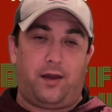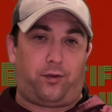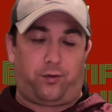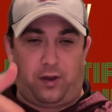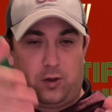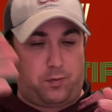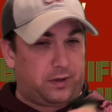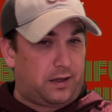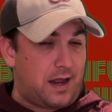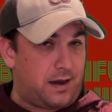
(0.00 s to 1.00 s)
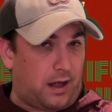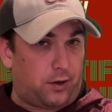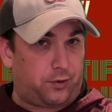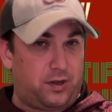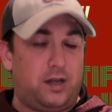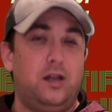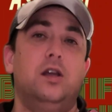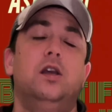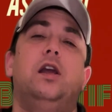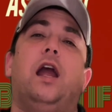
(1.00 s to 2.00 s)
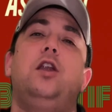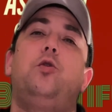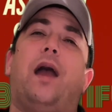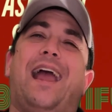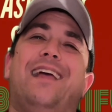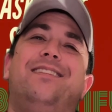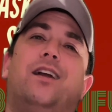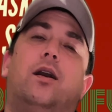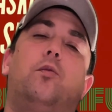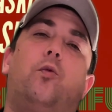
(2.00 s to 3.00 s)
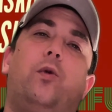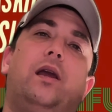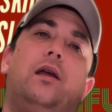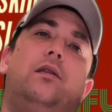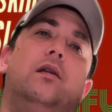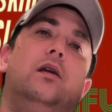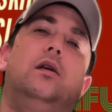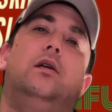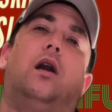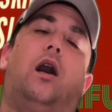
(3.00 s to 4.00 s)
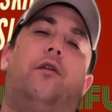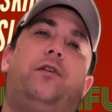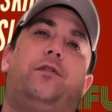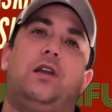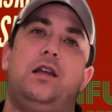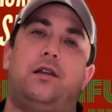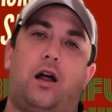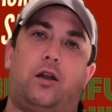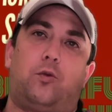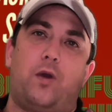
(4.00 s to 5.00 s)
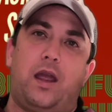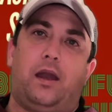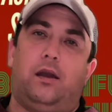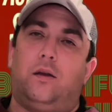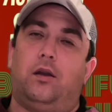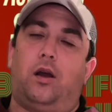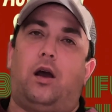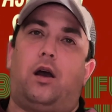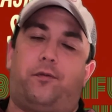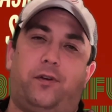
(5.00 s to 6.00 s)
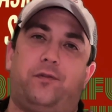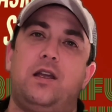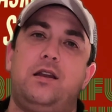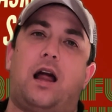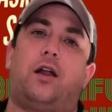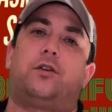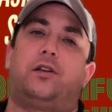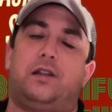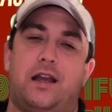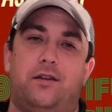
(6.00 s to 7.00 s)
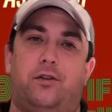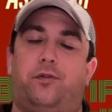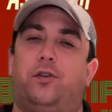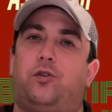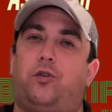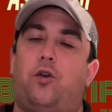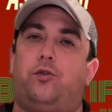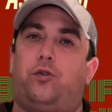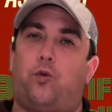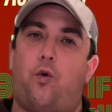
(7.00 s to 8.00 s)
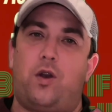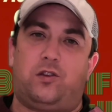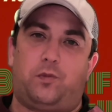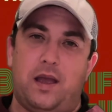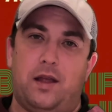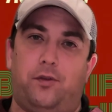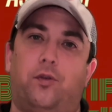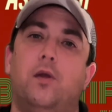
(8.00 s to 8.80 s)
So say you put the $10 in and you end up with a $15 win, $15 at the end of those 20 spins.